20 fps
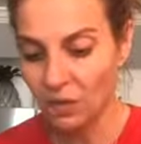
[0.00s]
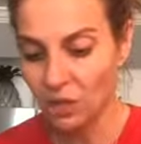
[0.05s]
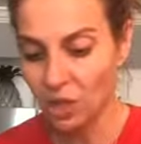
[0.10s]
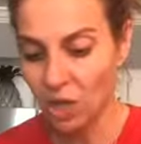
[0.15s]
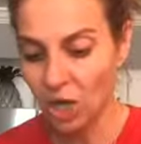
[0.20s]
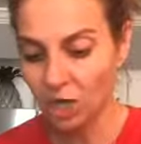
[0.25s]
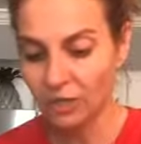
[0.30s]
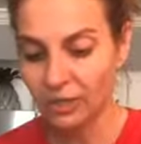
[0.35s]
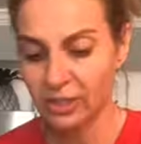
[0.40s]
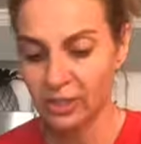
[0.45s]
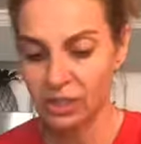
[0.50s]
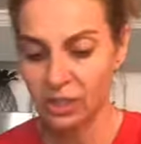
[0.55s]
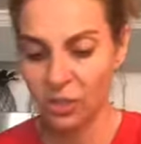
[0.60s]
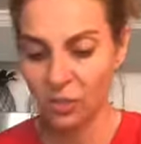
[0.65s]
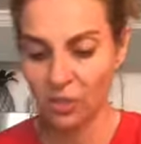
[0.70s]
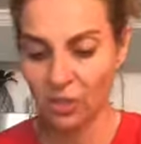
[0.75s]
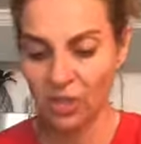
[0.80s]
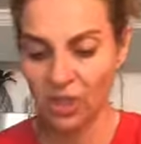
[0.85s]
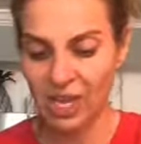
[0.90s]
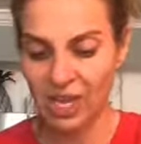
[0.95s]
chocolate is
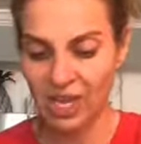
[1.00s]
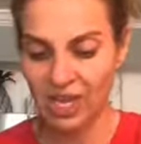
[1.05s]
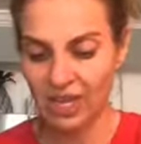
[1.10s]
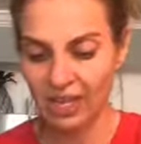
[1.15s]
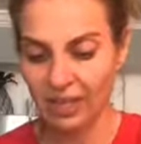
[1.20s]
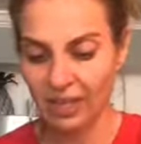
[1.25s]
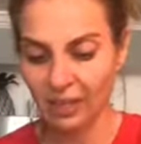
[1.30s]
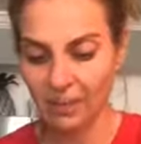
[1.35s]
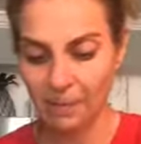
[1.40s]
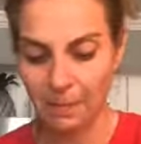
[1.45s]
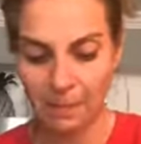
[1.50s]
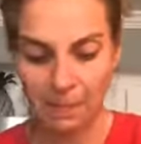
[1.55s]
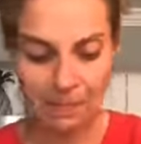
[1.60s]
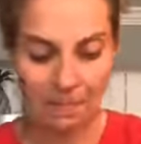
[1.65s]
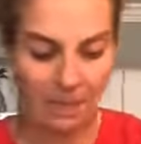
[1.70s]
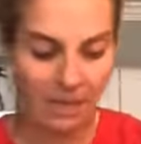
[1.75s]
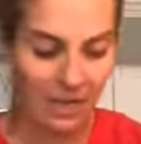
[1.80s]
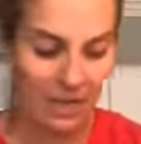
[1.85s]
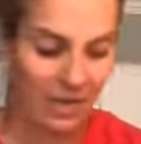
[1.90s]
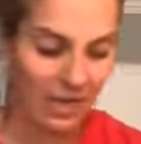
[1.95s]
so thick,
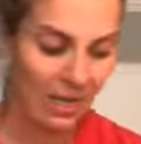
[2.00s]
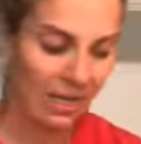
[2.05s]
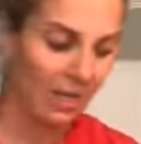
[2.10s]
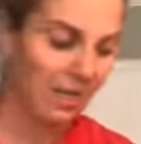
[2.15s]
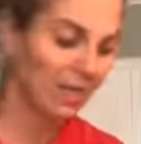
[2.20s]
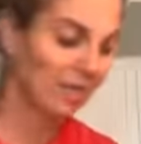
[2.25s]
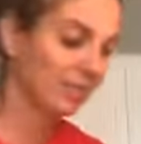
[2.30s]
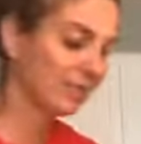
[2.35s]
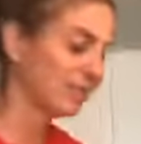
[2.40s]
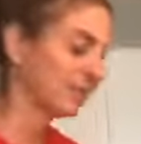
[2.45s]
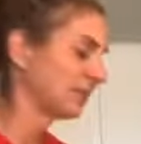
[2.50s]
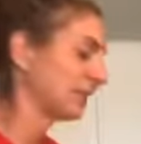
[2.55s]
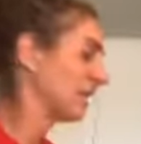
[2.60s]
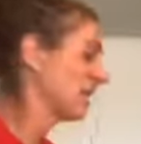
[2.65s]
it's